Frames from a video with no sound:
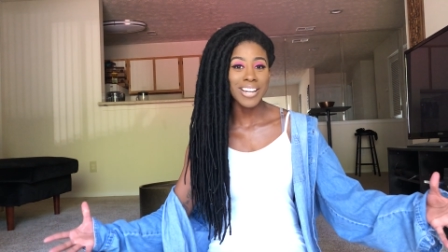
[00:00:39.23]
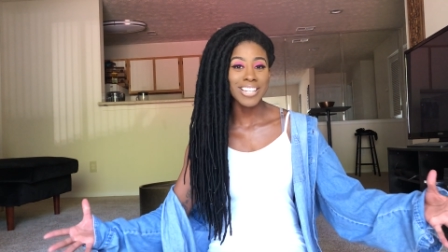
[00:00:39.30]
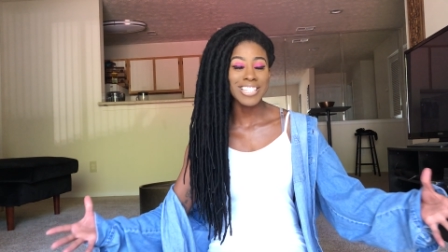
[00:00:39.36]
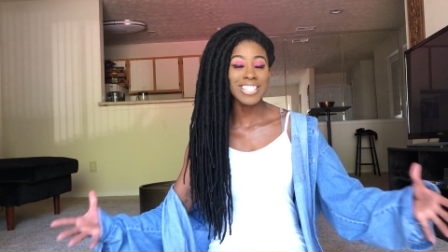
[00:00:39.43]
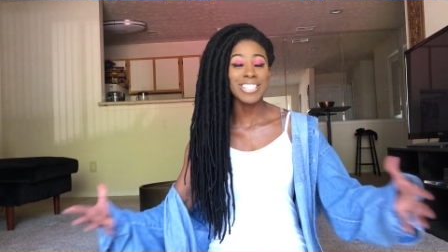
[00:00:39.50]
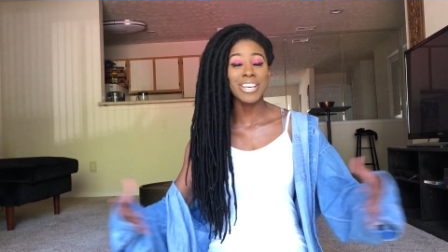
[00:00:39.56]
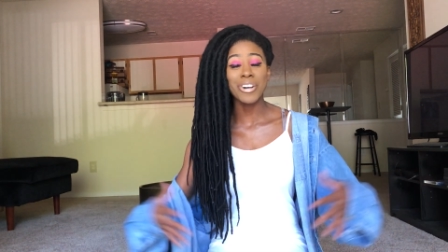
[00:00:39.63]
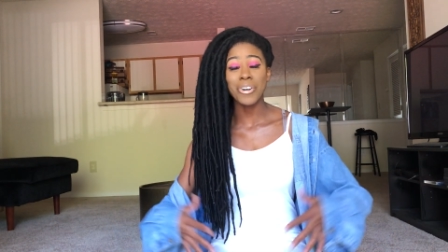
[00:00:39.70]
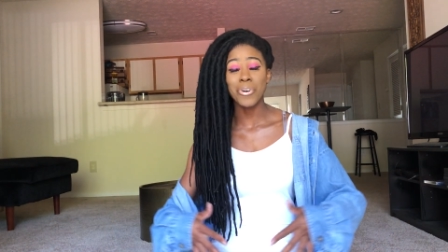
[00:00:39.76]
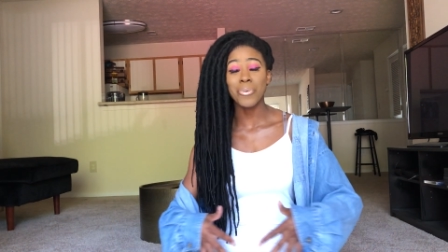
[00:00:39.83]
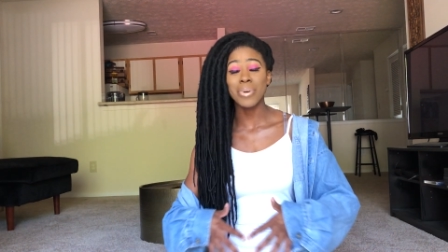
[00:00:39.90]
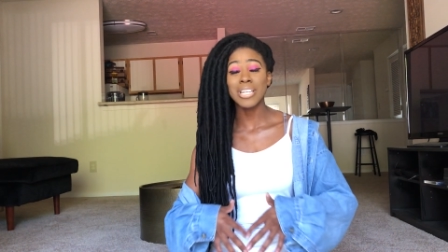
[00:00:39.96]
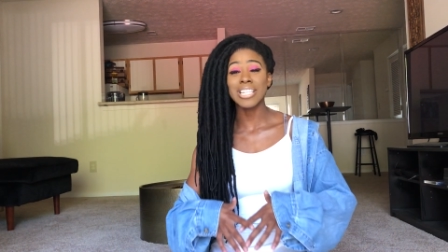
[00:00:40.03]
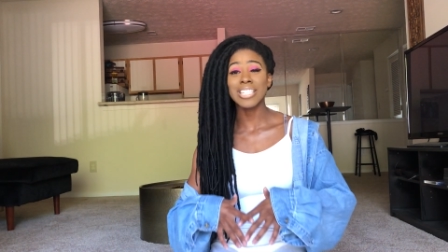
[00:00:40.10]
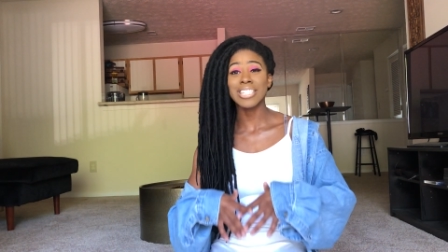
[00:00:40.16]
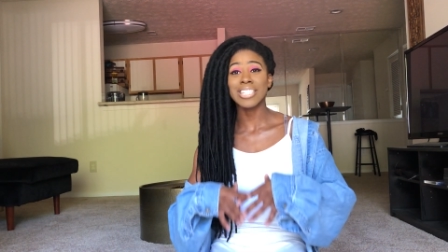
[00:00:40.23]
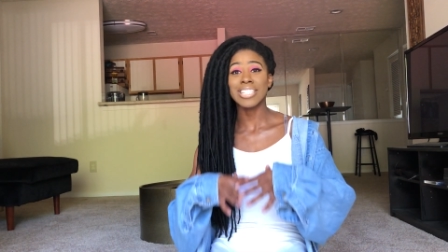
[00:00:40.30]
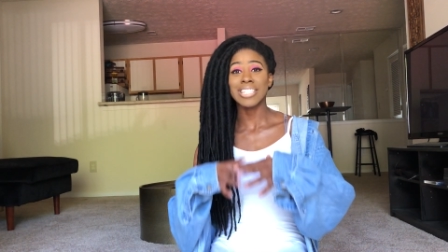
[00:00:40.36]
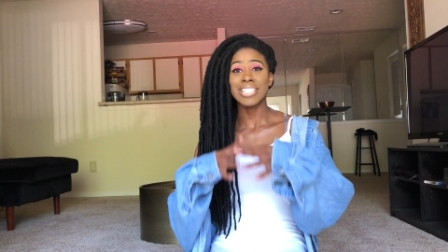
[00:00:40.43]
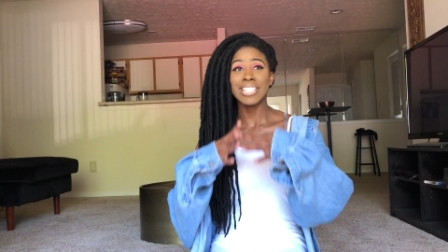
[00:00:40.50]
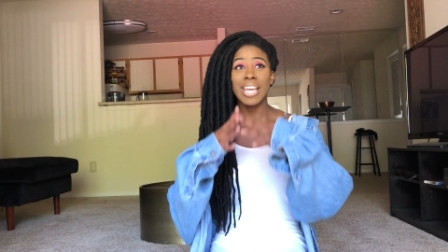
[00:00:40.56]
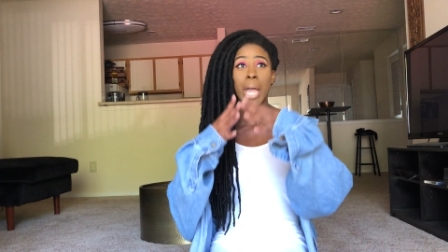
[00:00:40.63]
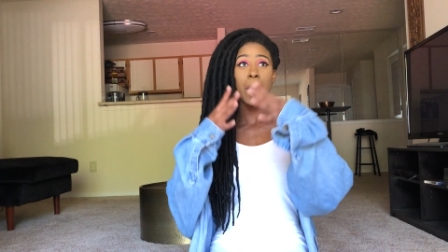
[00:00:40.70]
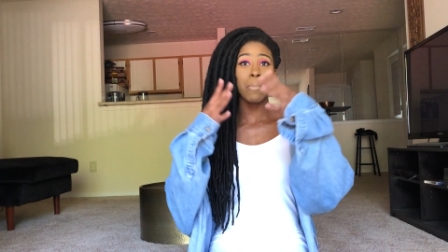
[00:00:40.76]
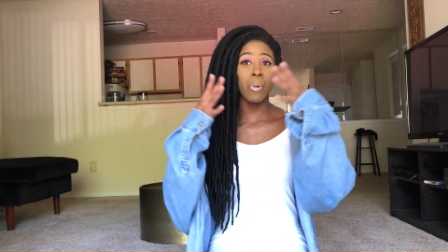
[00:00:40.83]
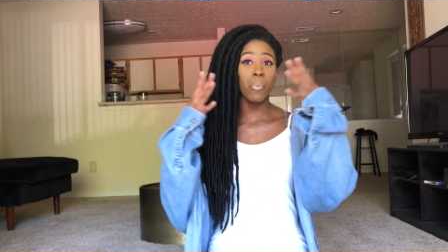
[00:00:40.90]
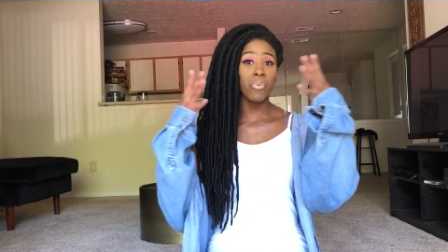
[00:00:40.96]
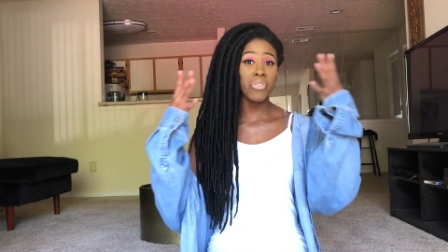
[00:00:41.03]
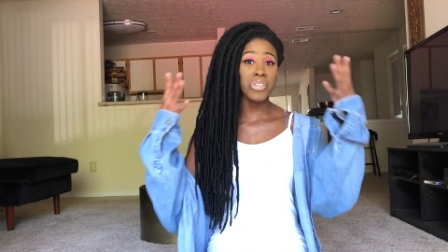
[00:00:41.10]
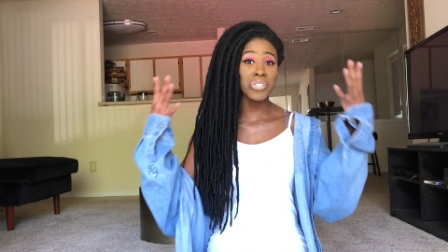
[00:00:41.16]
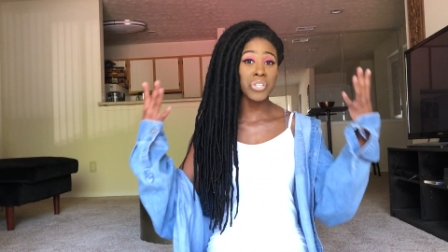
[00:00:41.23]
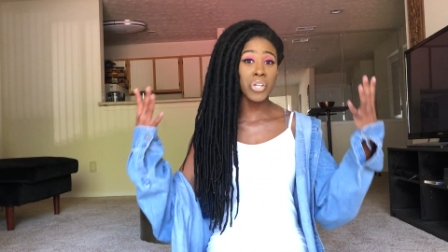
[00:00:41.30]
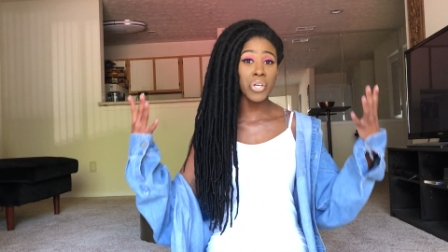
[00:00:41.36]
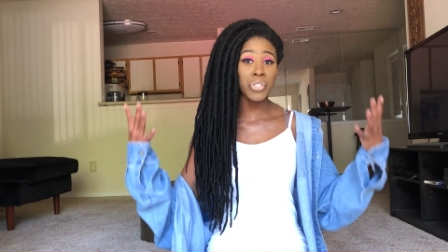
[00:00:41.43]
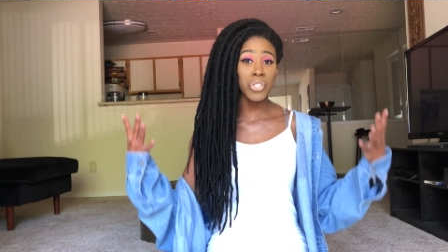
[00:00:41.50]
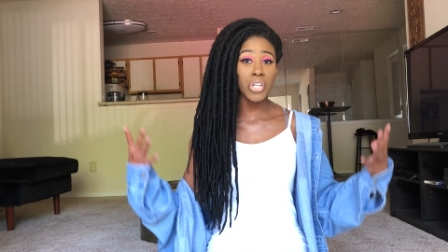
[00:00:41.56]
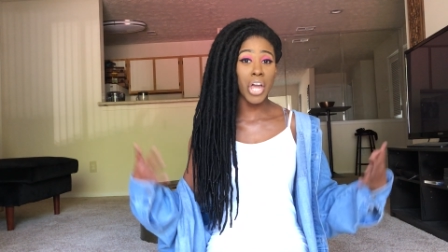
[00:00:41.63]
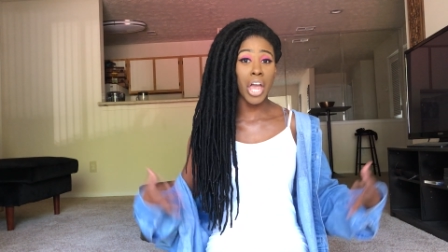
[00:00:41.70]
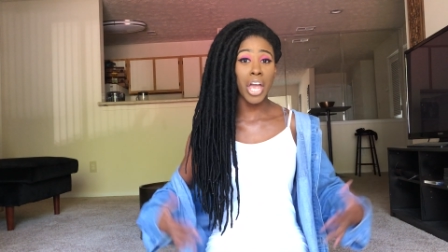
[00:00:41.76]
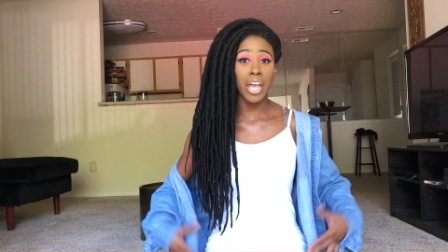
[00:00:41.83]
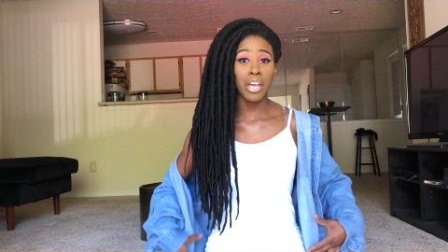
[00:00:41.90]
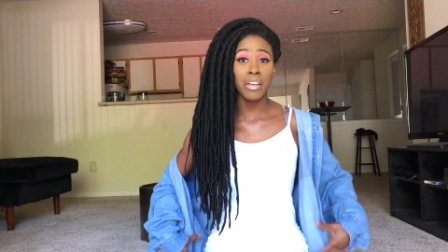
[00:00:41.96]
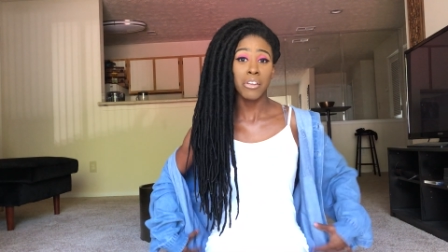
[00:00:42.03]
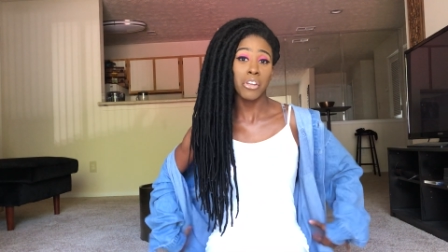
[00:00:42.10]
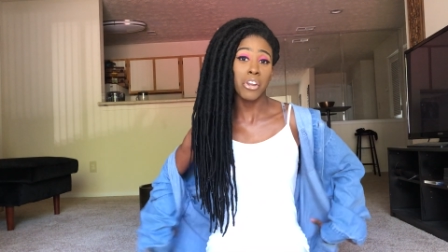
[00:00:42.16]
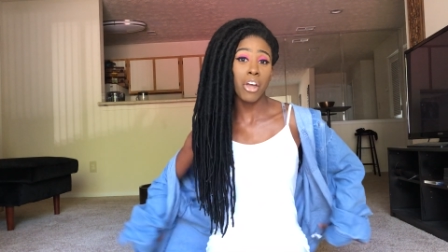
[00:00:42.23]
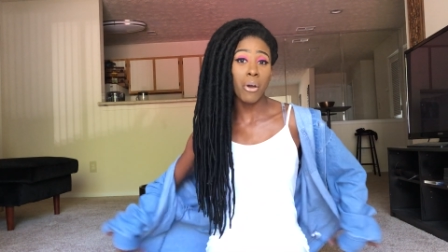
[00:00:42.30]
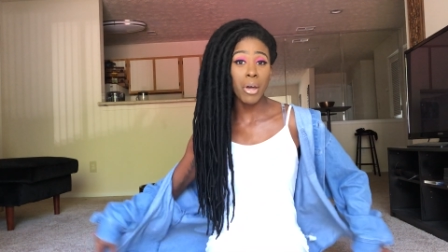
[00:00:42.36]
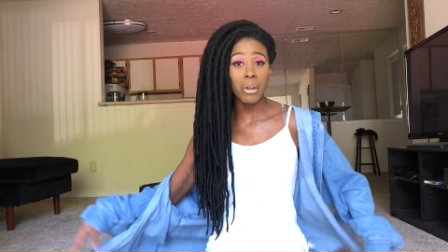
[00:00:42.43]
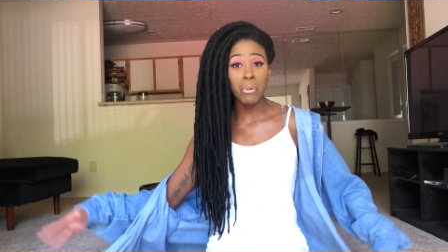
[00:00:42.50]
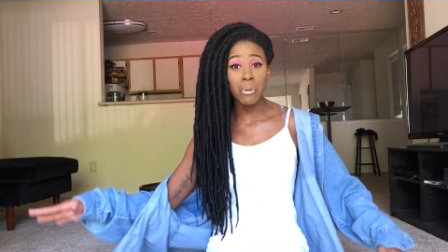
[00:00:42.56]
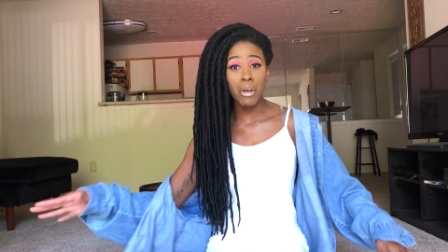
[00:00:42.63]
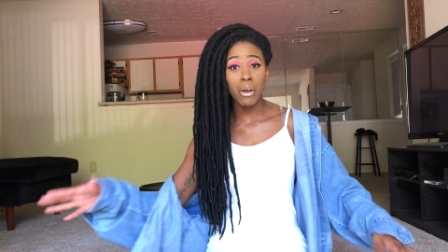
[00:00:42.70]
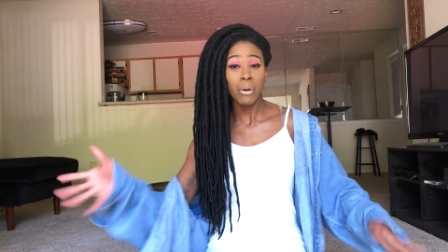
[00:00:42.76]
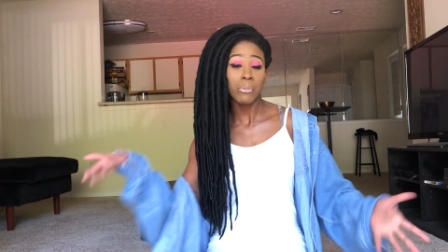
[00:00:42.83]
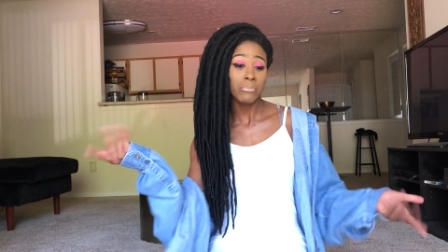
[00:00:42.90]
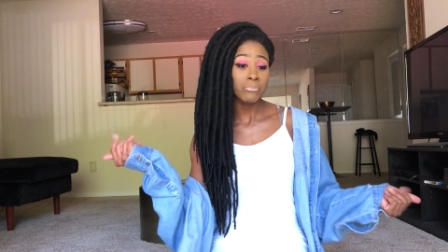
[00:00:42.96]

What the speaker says: So we just came up with this look today. I don't know.